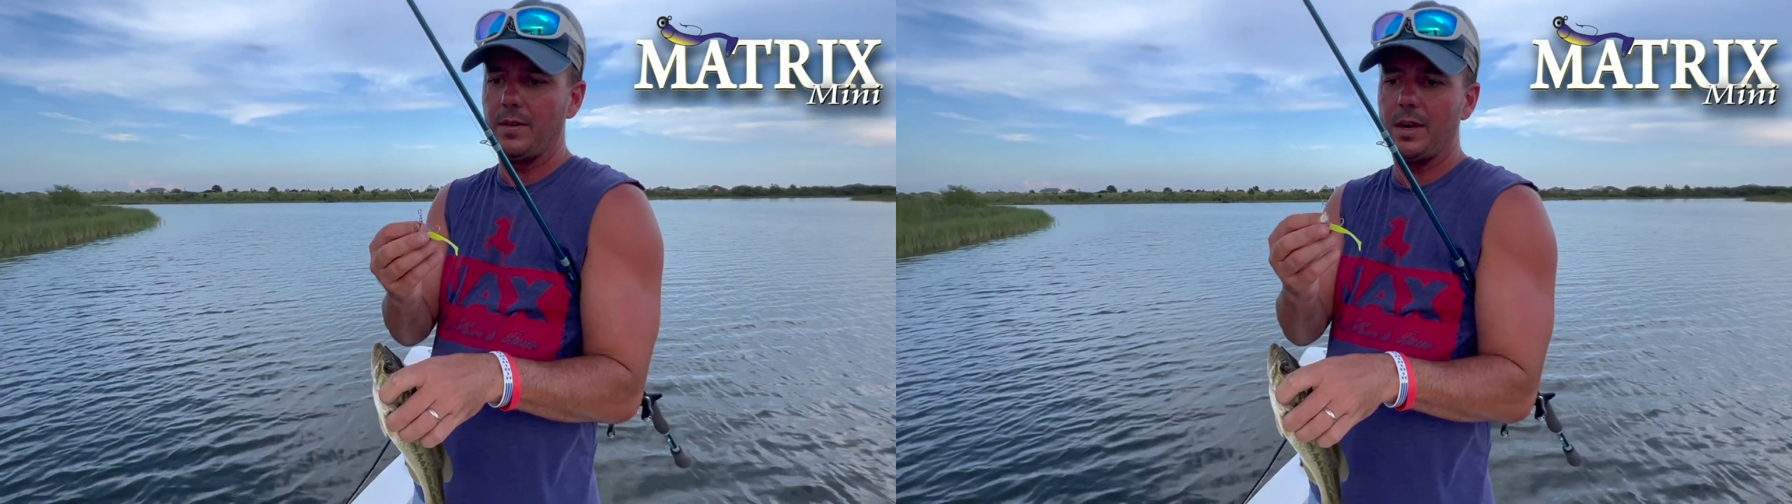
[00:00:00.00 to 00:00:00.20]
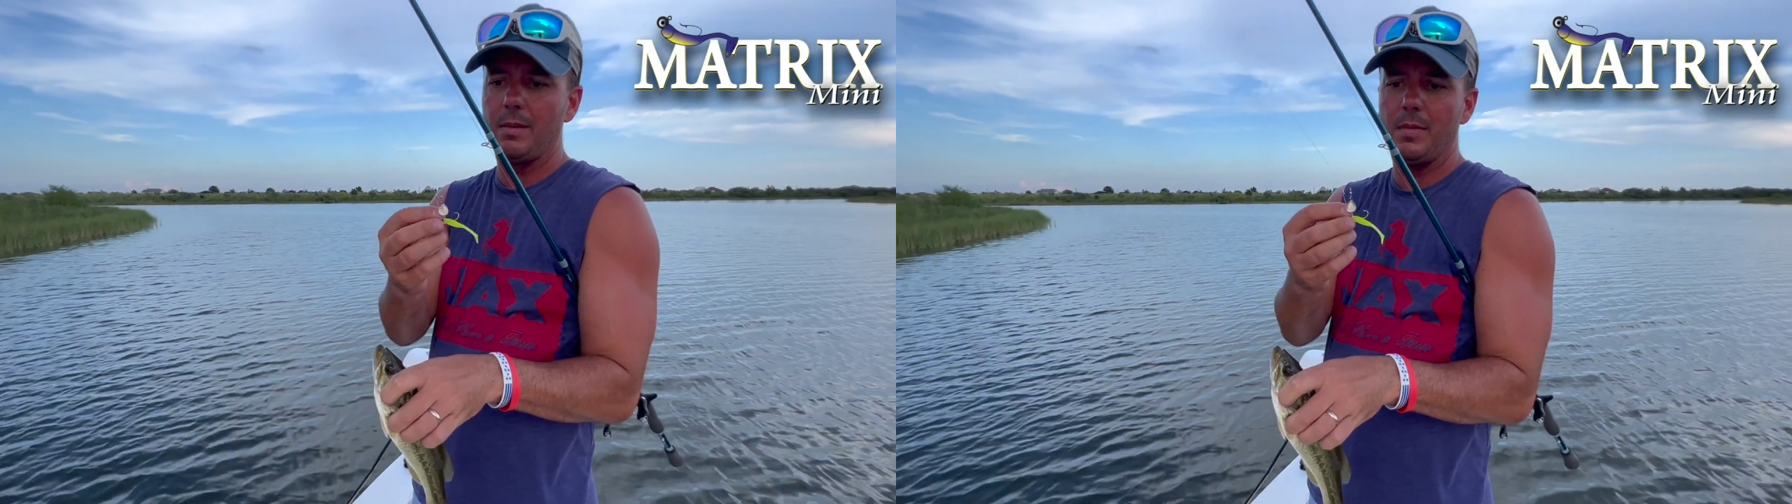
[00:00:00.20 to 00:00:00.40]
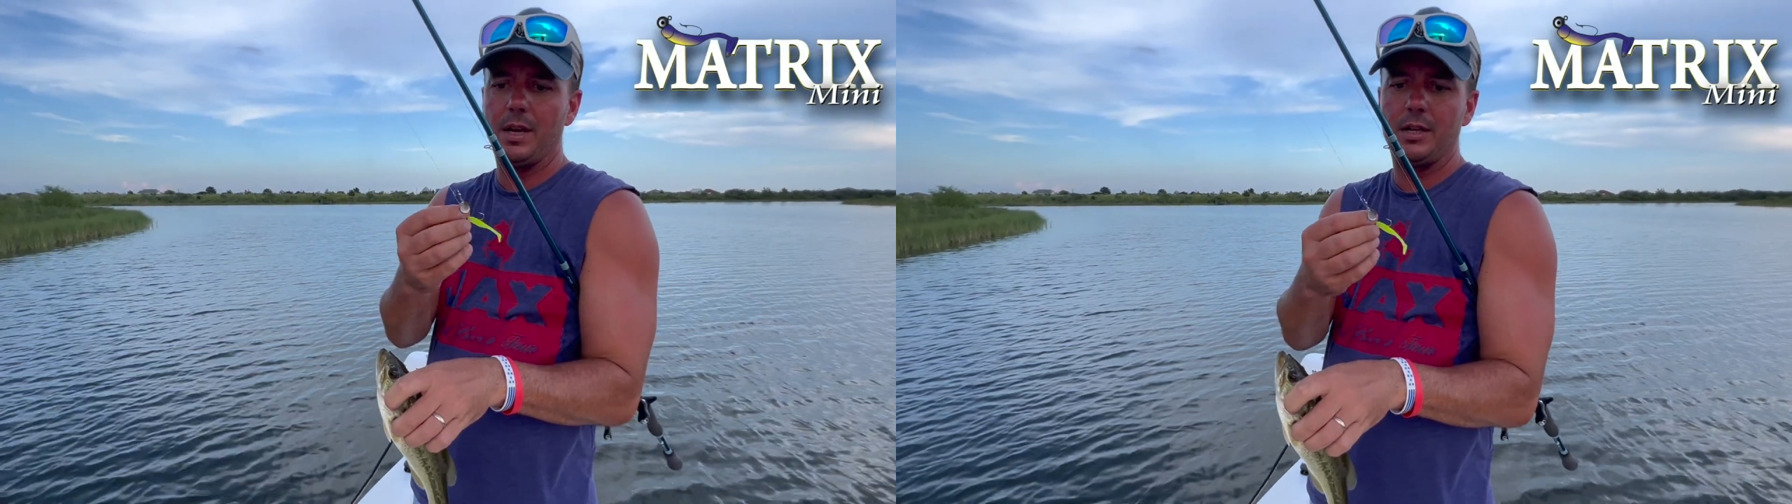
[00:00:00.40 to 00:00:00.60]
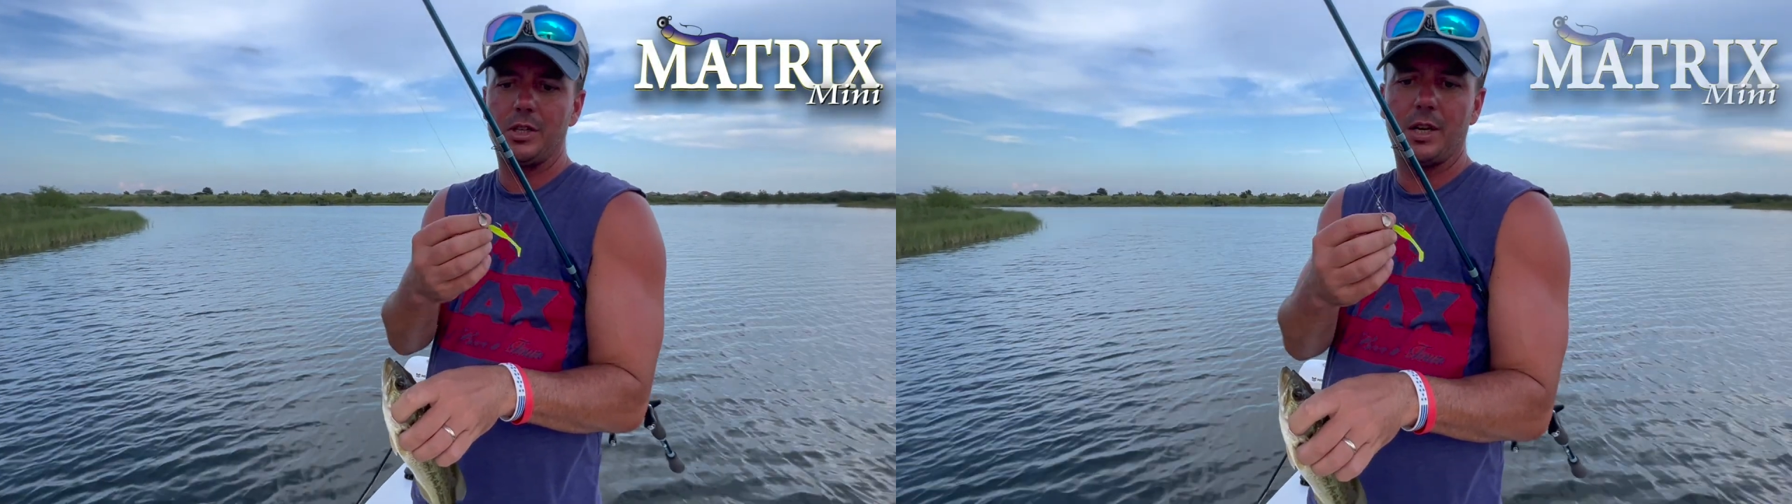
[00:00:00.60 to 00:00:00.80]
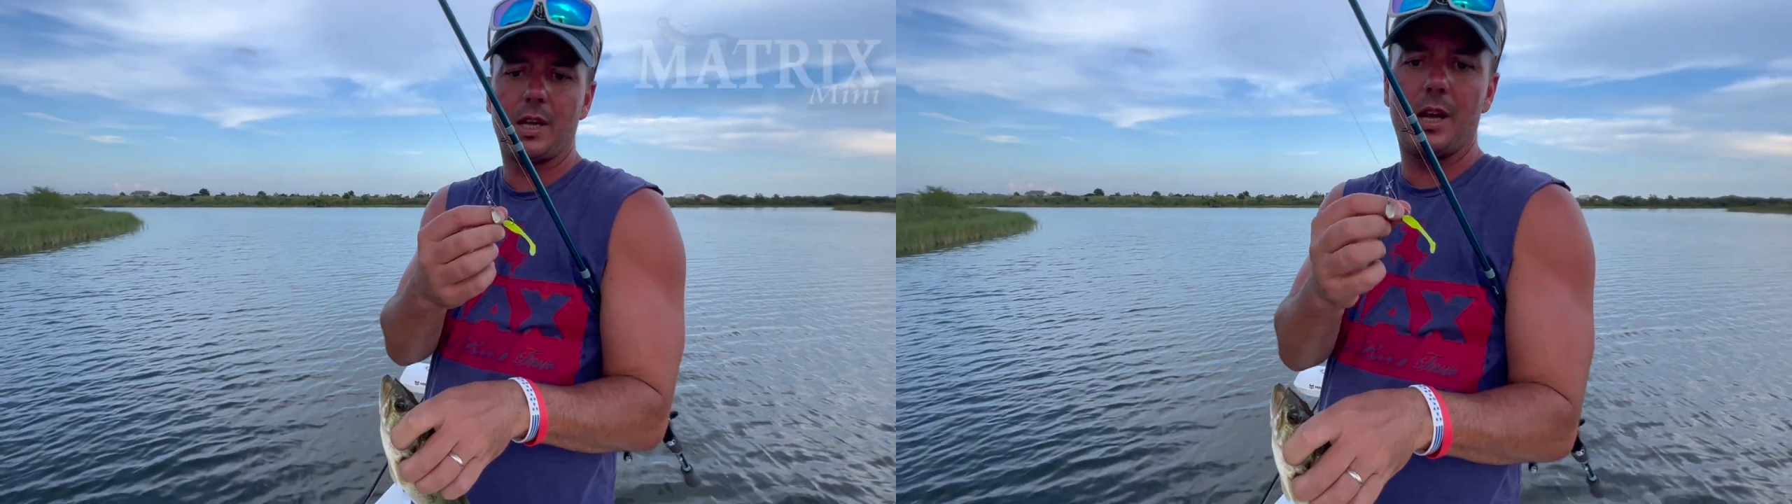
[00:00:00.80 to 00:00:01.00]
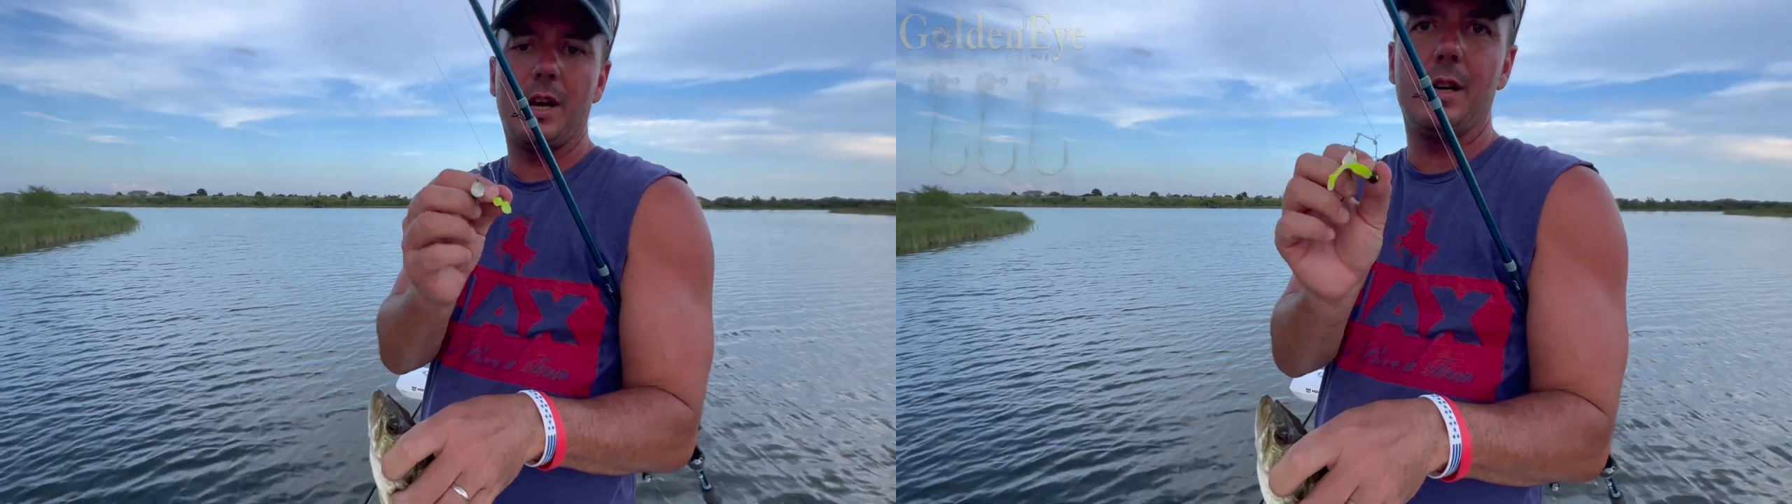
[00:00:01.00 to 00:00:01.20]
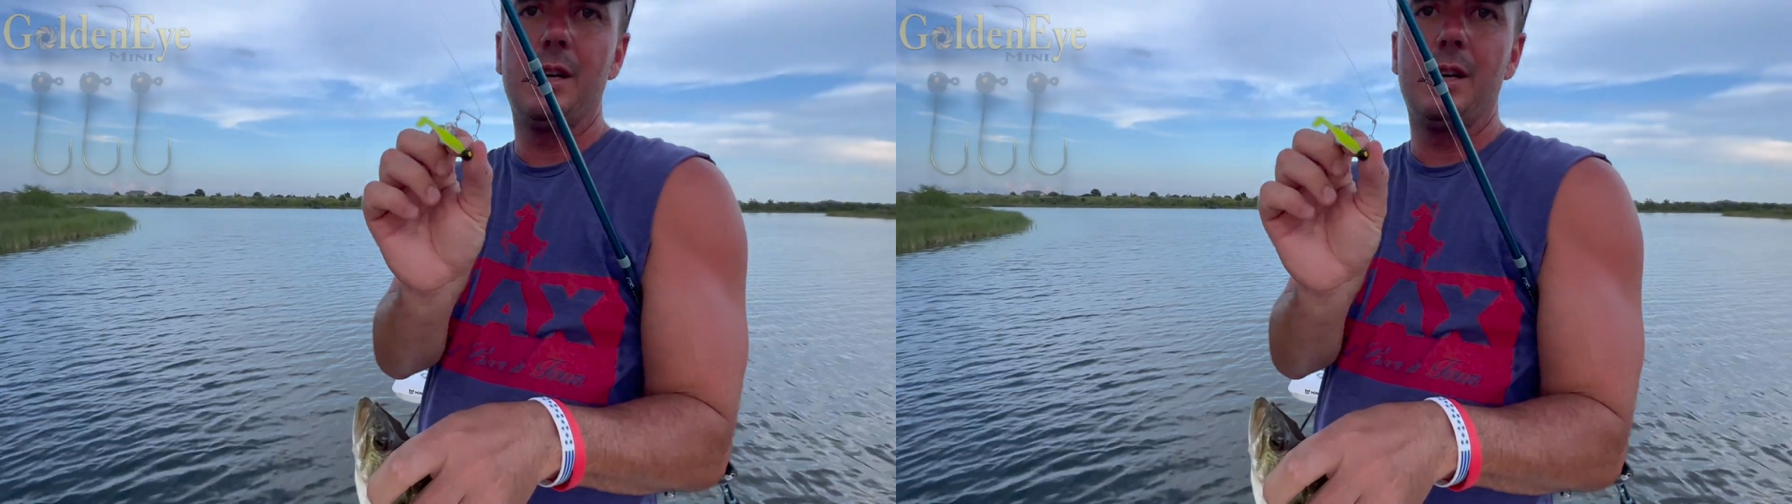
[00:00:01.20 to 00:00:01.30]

and the mini jig head